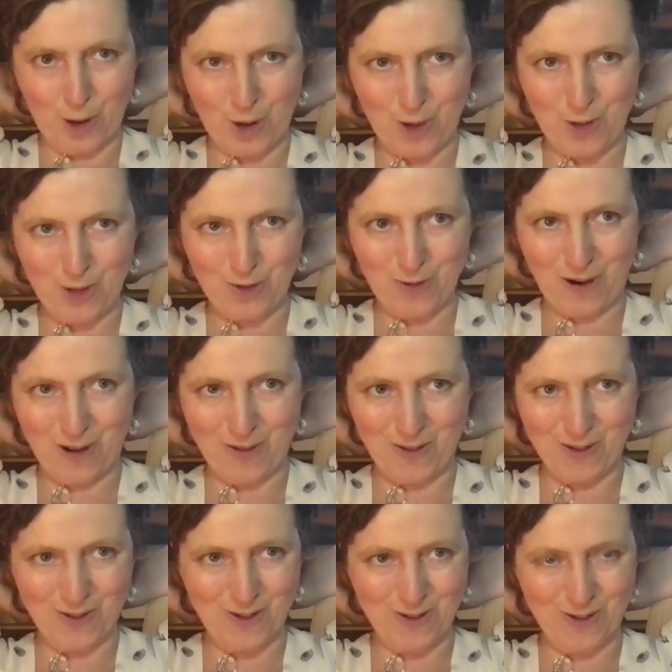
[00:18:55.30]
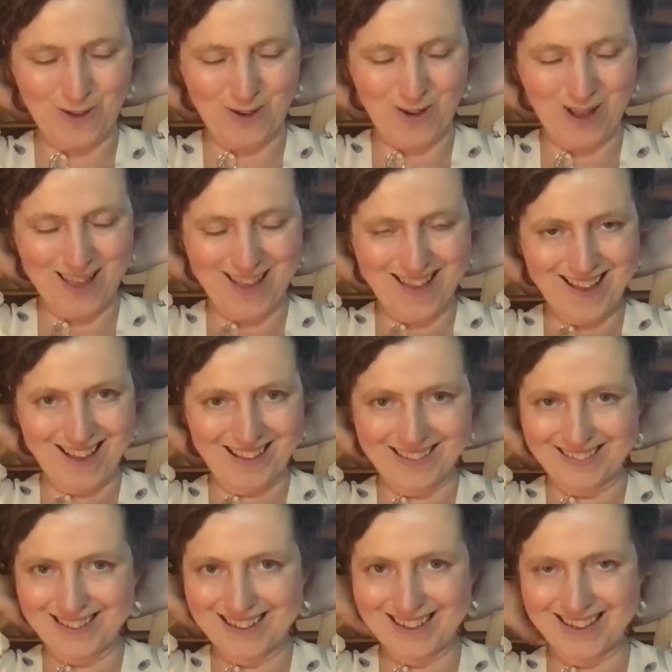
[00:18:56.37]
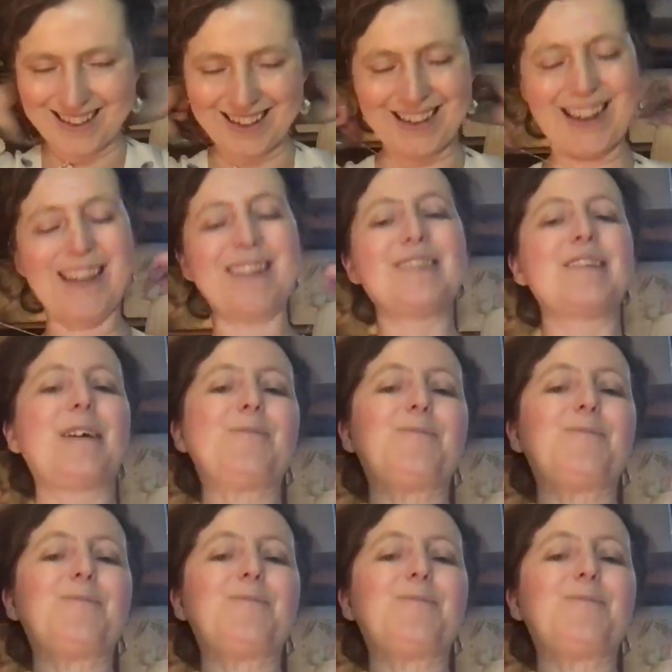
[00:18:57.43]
throughout the tour. I'll link it later,